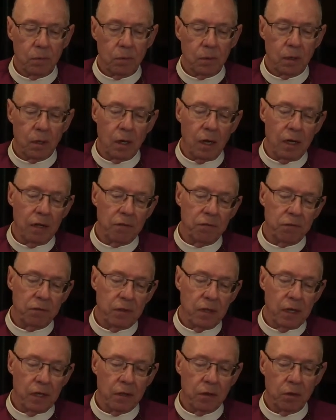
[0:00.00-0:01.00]
The life,
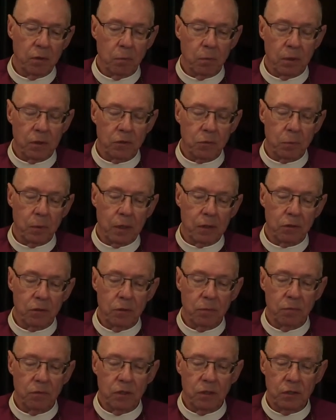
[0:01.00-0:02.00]
death, and
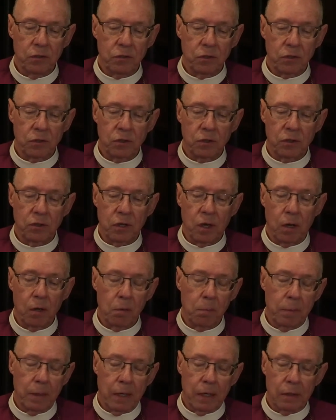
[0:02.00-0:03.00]
resurrection of Jesus is
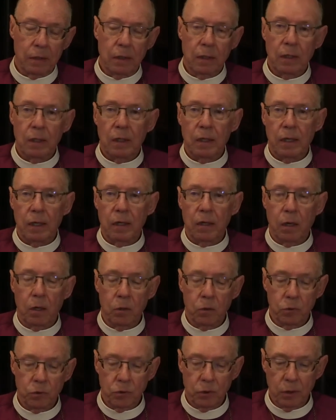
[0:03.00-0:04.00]
all about an
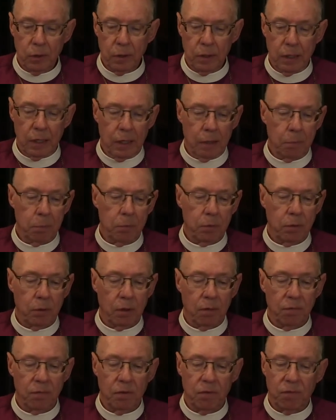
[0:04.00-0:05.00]
ocean depth
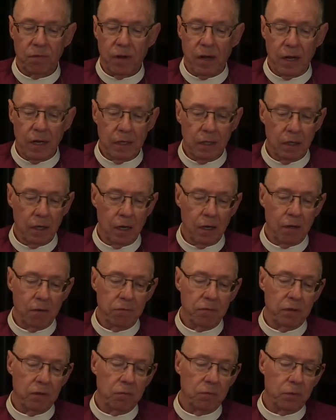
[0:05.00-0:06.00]
of divine
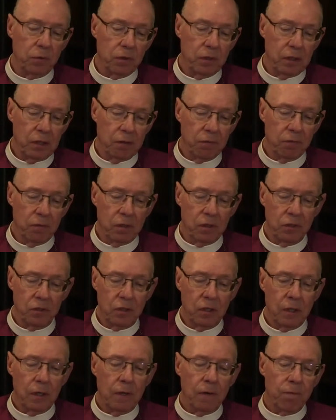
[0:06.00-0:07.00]
love and
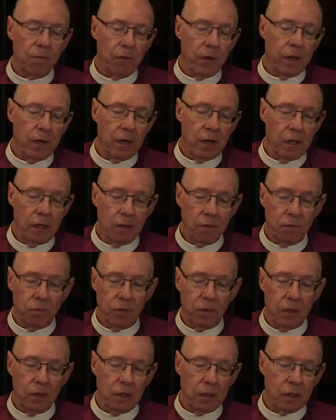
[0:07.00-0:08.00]
forgiveness and
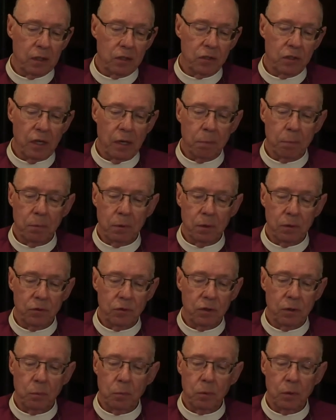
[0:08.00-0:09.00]
infinite
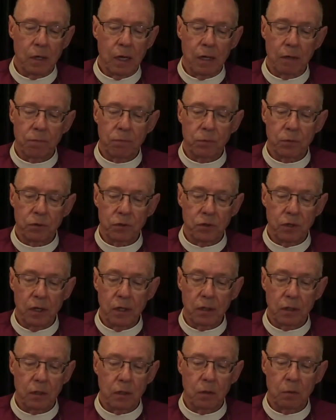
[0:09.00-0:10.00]
acceptance that will not
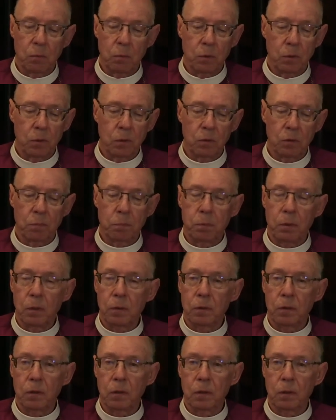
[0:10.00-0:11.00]
forsake a world
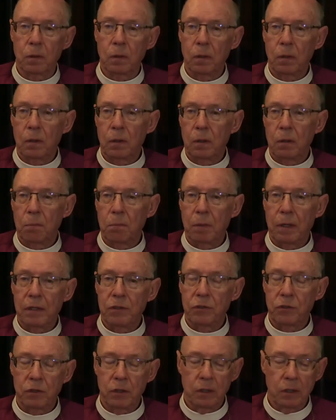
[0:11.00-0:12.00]
broken by
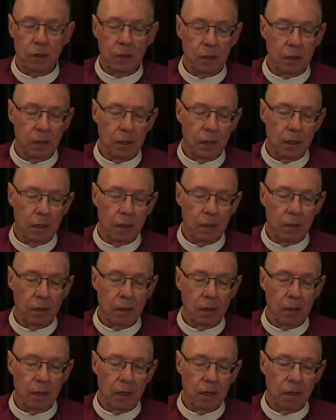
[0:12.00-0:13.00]
sin
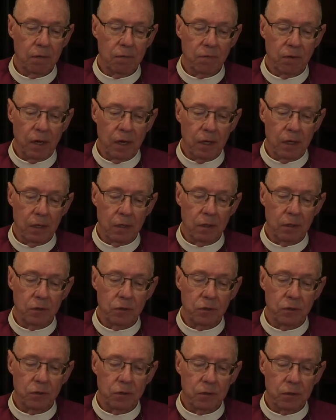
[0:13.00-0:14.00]
and
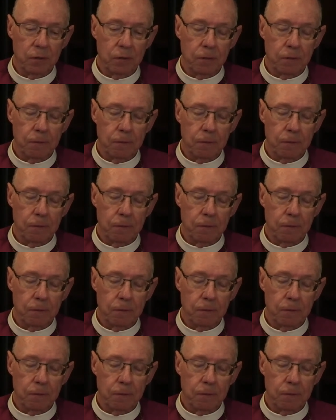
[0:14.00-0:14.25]
violence.